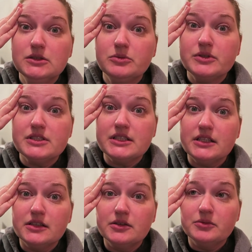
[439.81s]
We'll
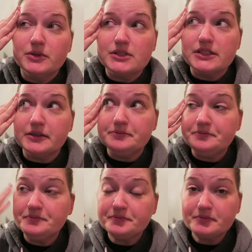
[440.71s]
see, we'll see.
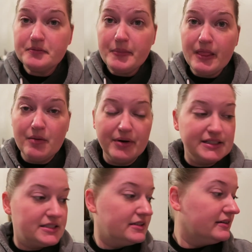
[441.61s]

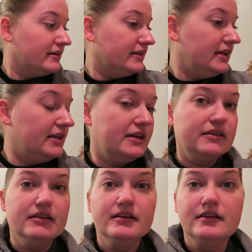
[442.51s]
But
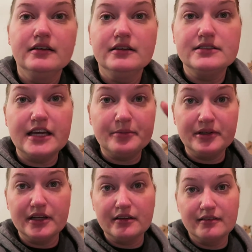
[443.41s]
eating,
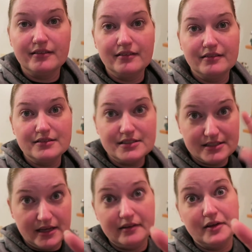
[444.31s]
tabling,
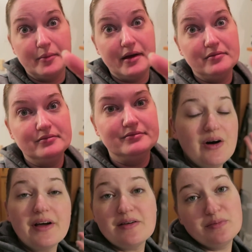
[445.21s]
see you in a little bit.
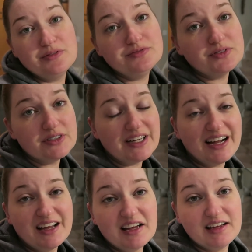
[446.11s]
Okay, before
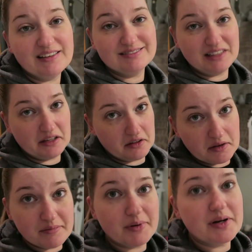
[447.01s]
I like
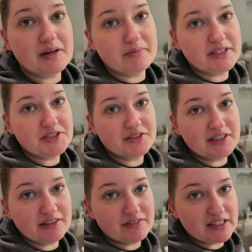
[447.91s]
embark on my
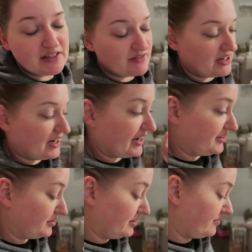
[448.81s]
journey of the evening,
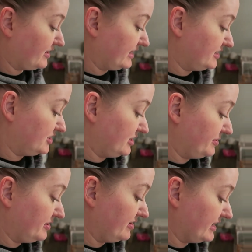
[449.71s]
I totally forgot to share
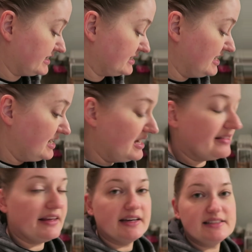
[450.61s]
with you guys
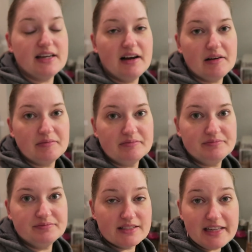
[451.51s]
that
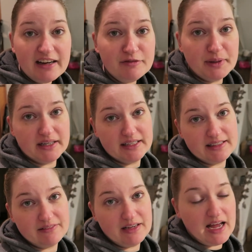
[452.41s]
um, the staff party
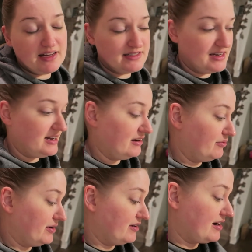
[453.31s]
that we had today
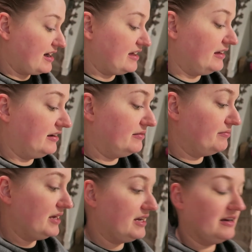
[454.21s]
where I
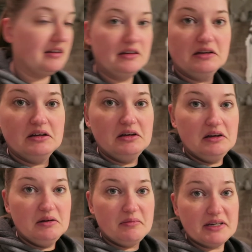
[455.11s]
made
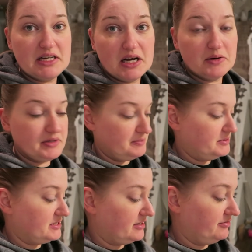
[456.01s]
my taco
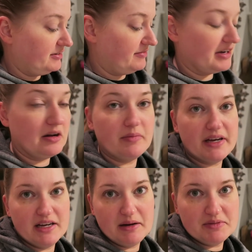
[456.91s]
dip stuff, I've got all
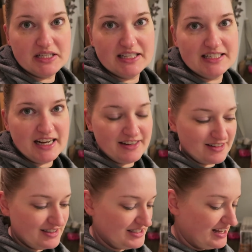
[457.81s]
my empty
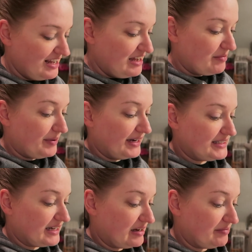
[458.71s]
containers,
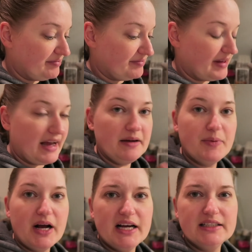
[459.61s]
but um, I
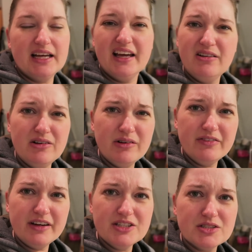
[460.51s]
brought, I don't
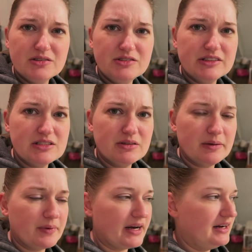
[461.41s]
know if I showed you guys what
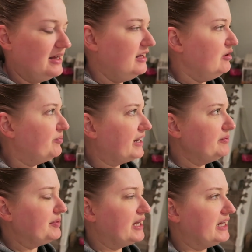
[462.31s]
I brought, but
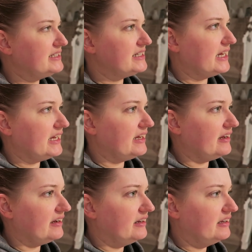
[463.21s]
I brought
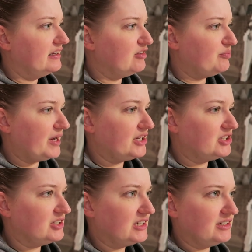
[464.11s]
a
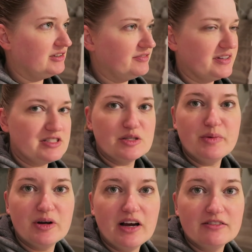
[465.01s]
bottle of
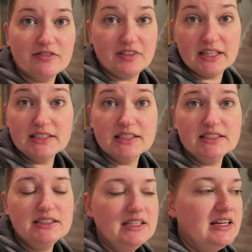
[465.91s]
Smirnoff
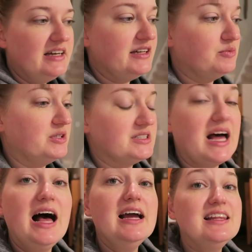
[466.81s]
vodka. It was
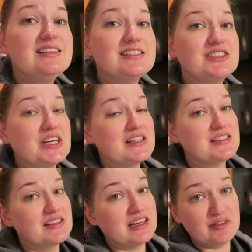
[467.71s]
highly
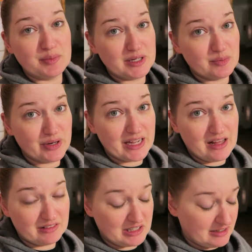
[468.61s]
suggested that everybody bring
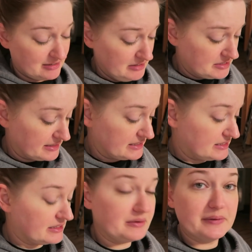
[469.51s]
alcohol, so
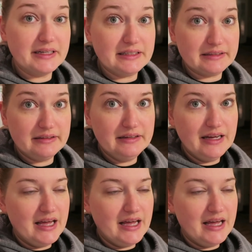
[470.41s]
that's what I did.